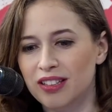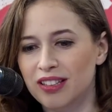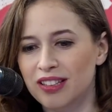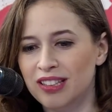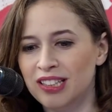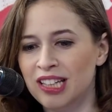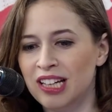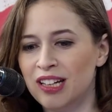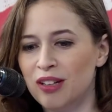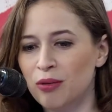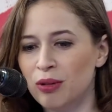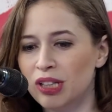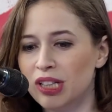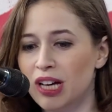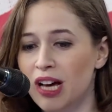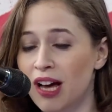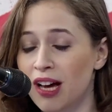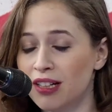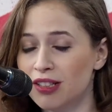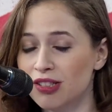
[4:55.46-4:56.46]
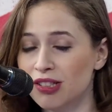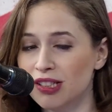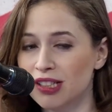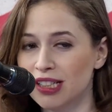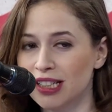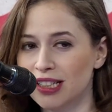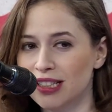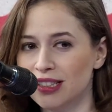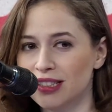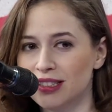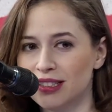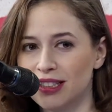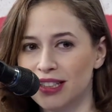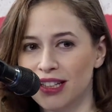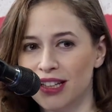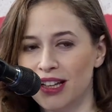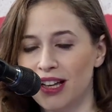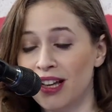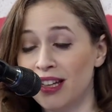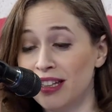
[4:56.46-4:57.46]
Yeah, well, actually,
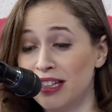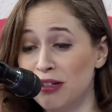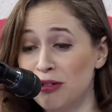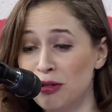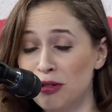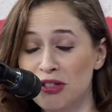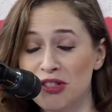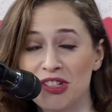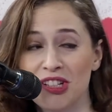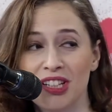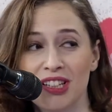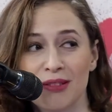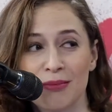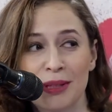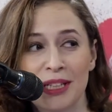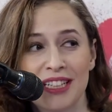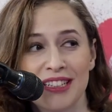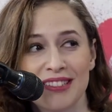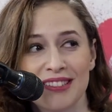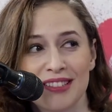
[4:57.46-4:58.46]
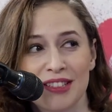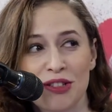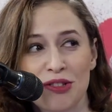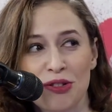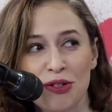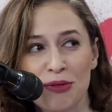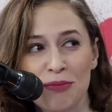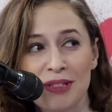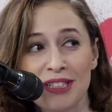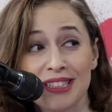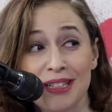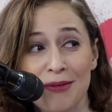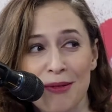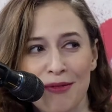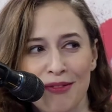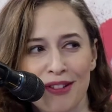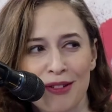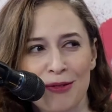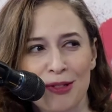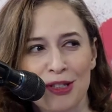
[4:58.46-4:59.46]
a little cheat, because they showed me some
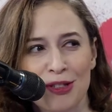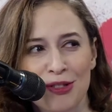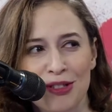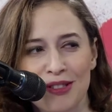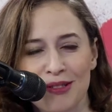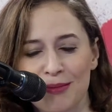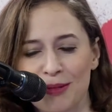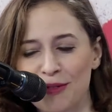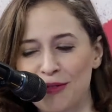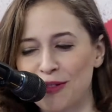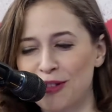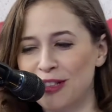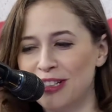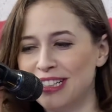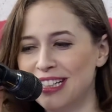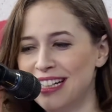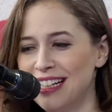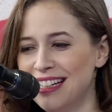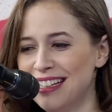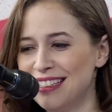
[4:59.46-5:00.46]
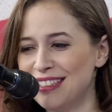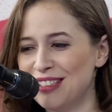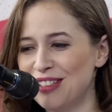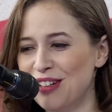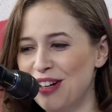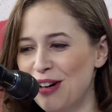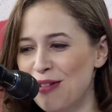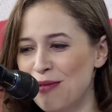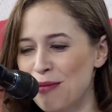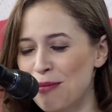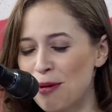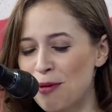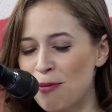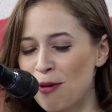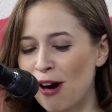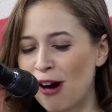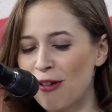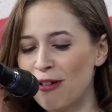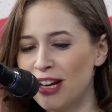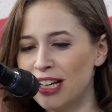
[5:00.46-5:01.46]
of the questions before. So mm-hmm. I remember
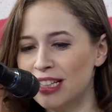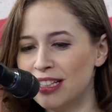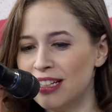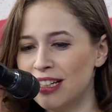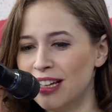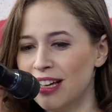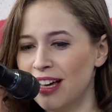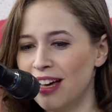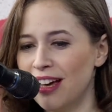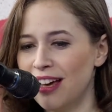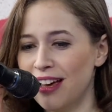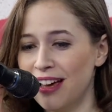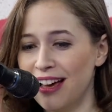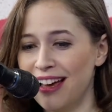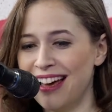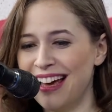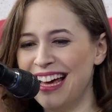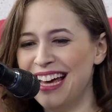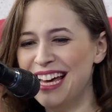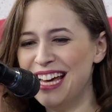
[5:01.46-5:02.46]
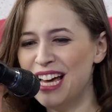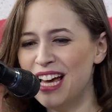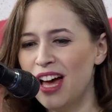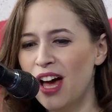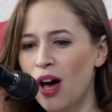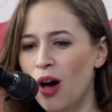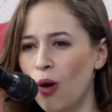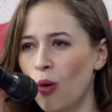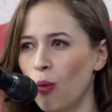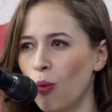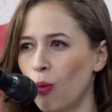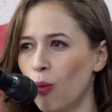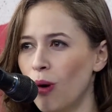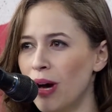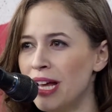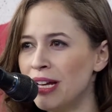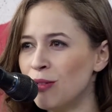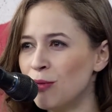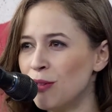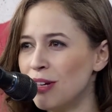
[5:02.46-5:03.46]
I read,
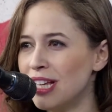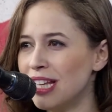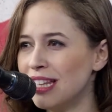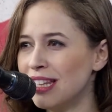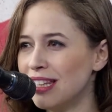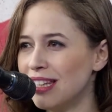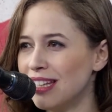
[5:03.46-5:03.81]
when will